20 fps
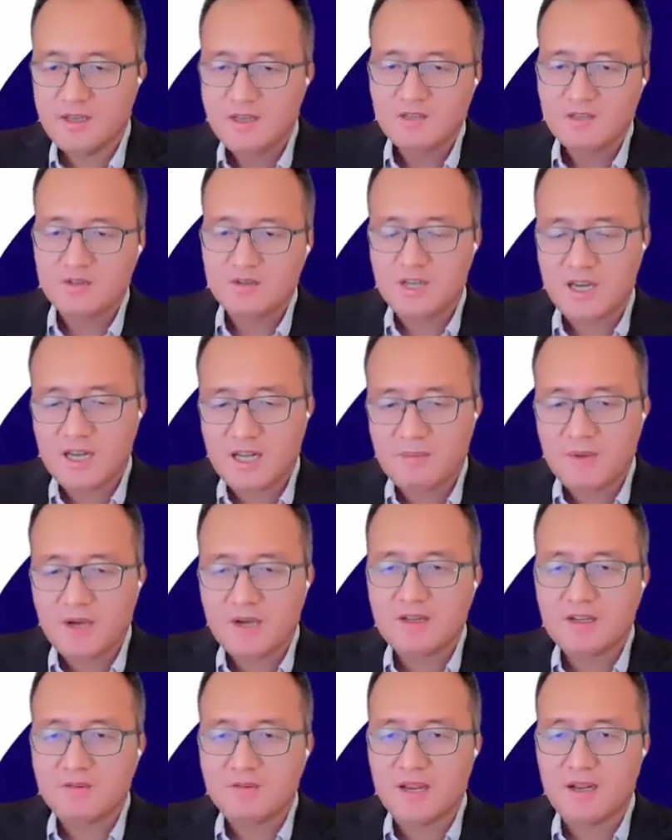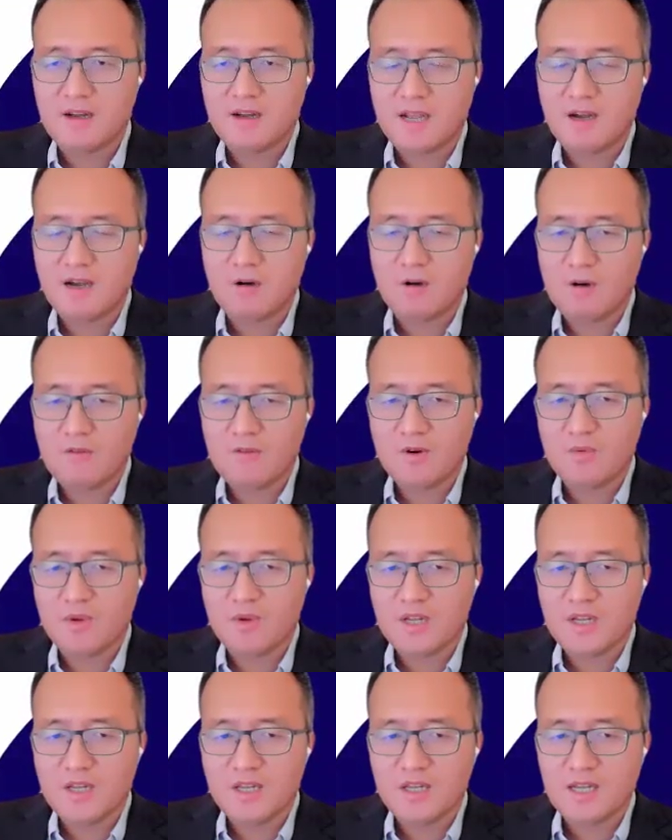So China Biotech right now can offer
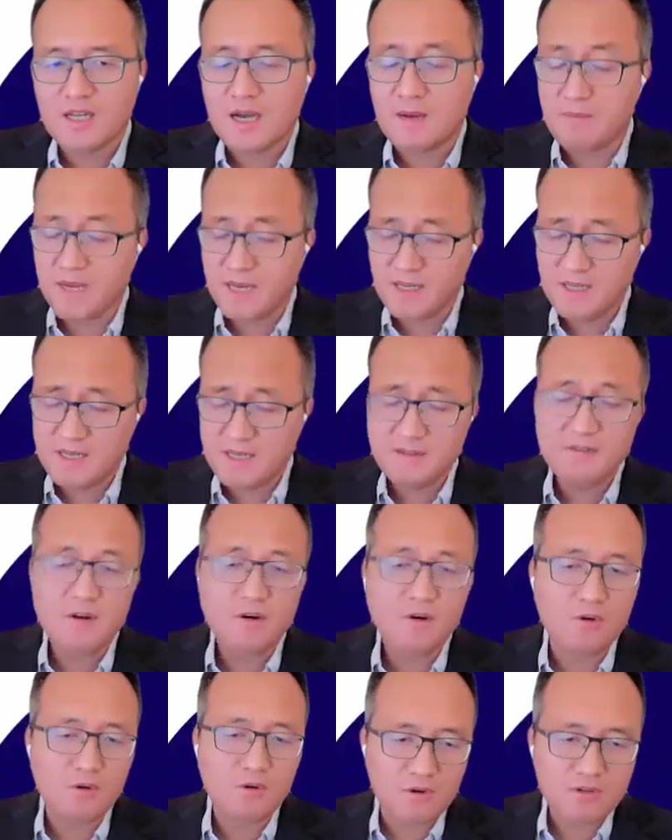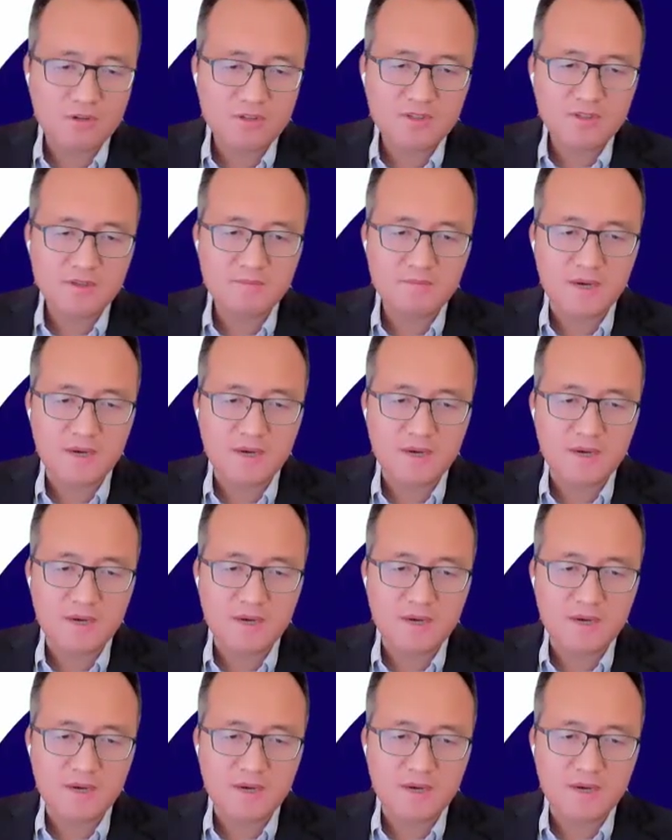really competitive horse,